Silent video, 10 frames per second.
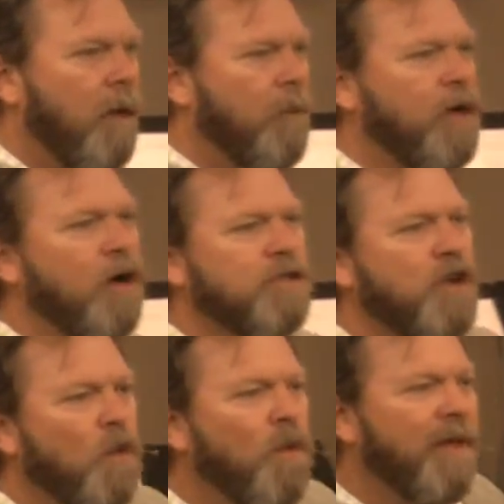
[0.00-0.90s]
because
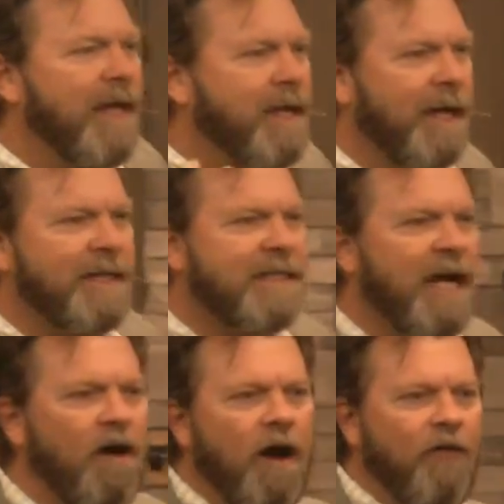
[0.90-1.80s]
when they cut his
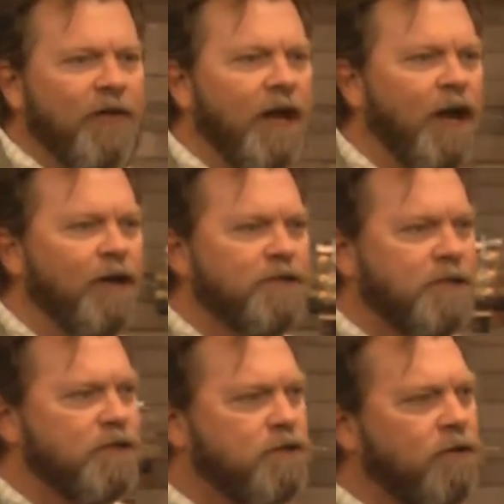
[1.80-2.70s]
hair off, he lost
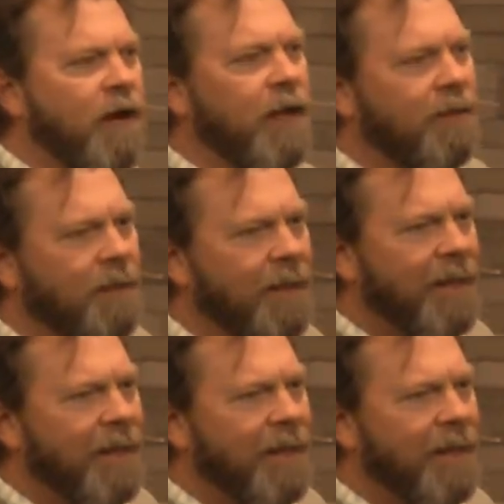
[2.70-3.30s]
his strength.